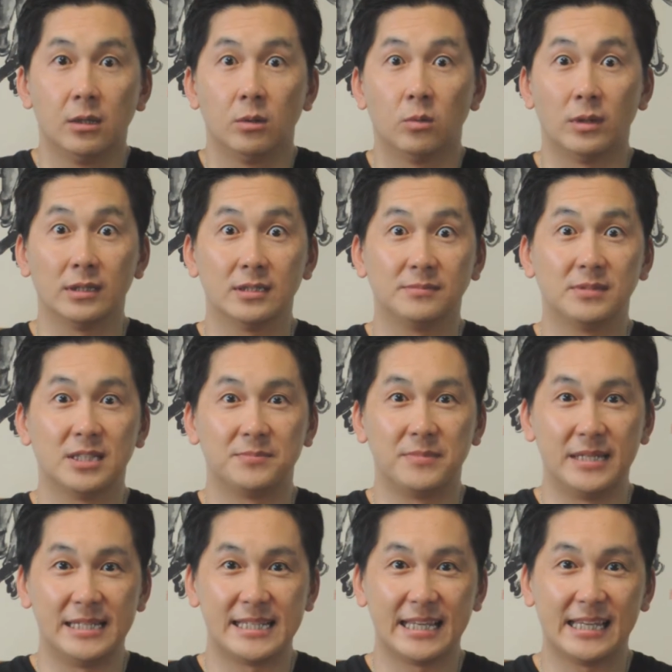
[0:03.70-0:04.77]
Welcome to
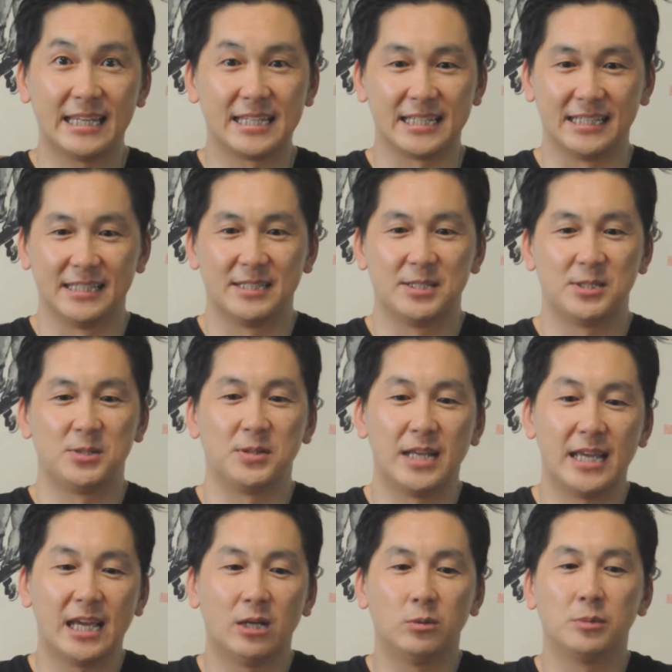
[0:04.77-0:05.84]
Amazing Kitchen. Today I